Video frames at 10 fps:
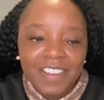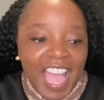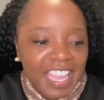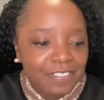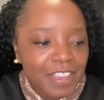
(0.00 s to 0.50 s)

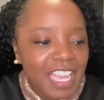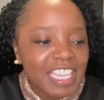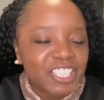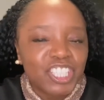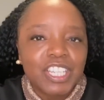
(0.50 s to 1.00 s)
I've
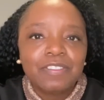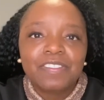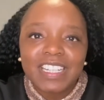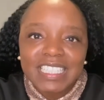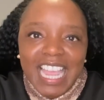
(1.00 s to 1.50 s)
achieved
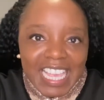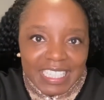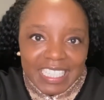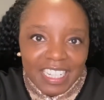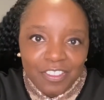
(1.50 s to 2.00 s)

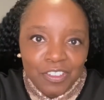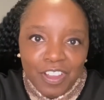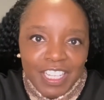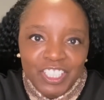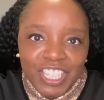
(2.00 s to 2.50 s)
fantastic level
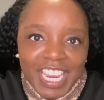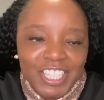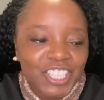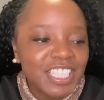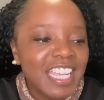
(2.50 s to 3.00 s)
of
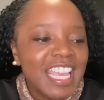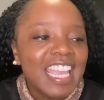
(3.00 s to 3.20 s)
education,